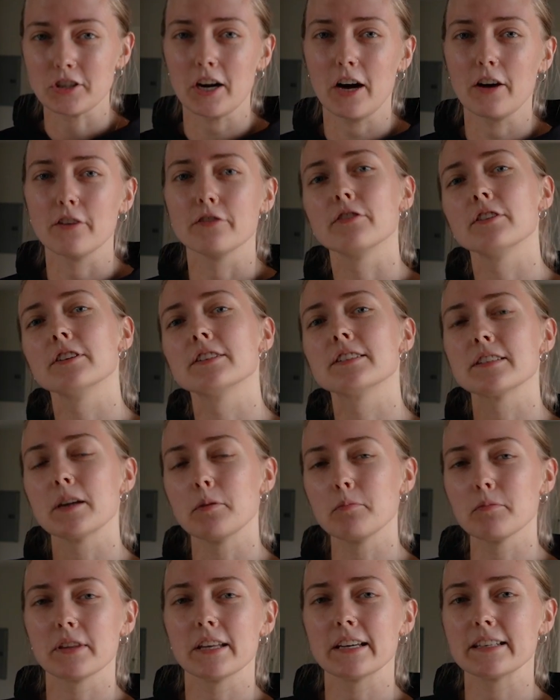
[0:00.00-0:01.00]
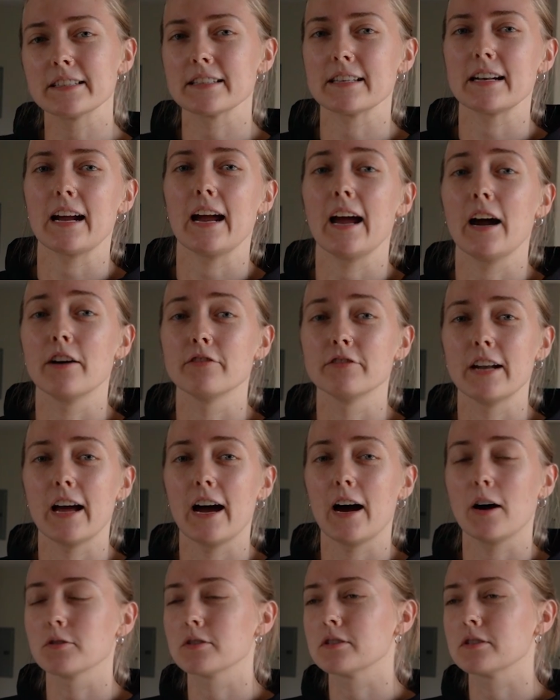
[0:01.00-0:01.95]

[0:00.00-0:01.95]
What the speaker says: of some things that I have now,